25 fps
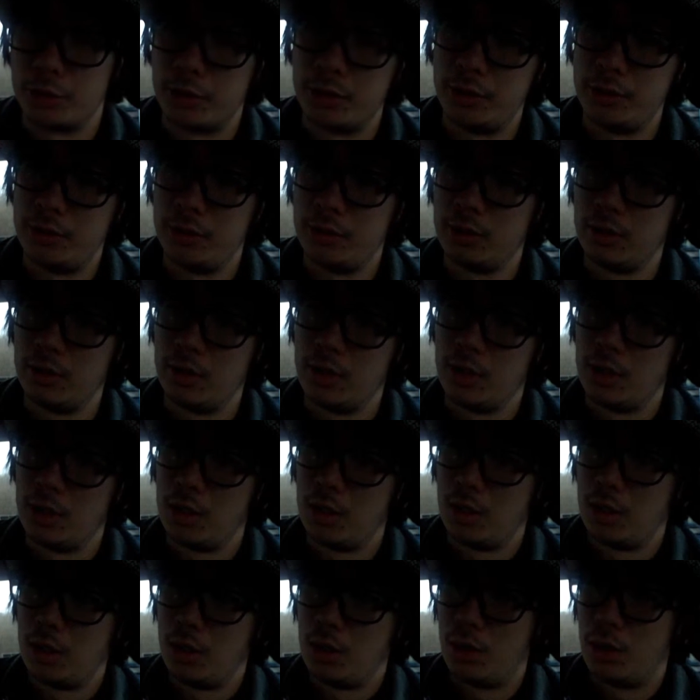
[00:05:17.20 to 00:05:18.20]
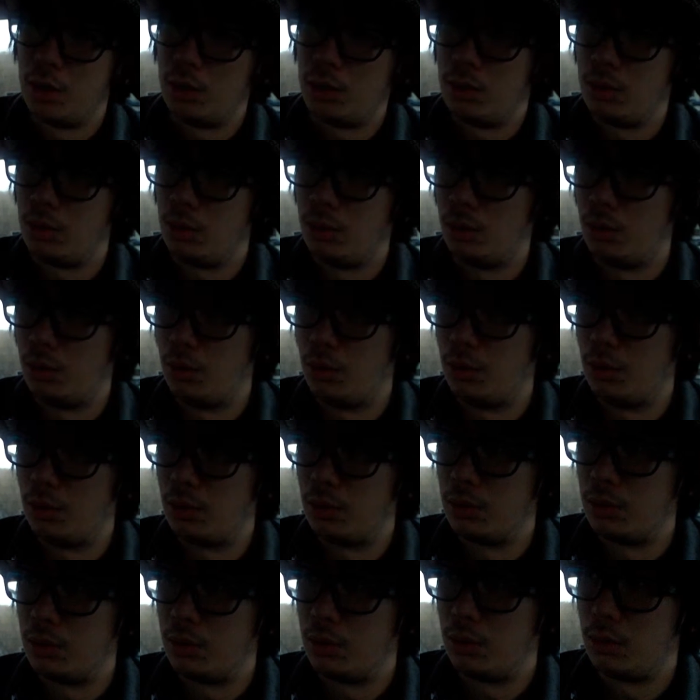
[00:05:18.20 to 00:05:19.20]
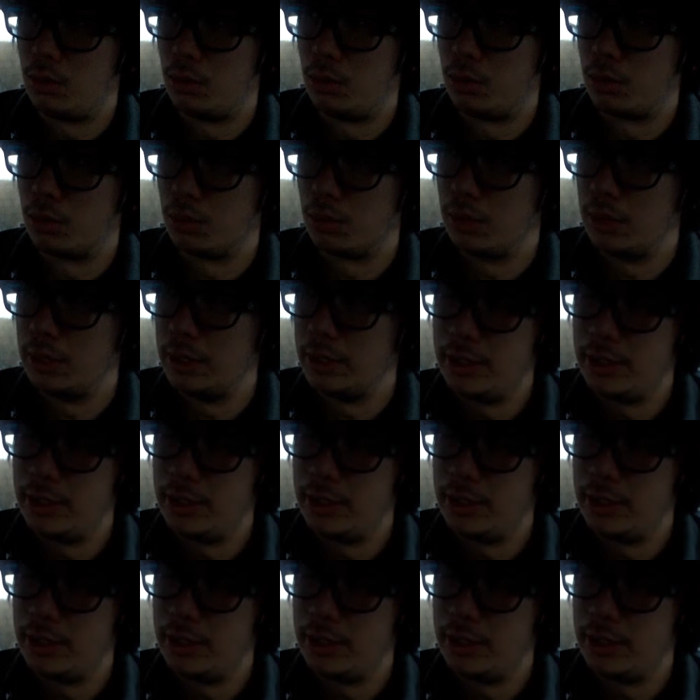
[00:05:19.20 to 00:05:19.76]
journey or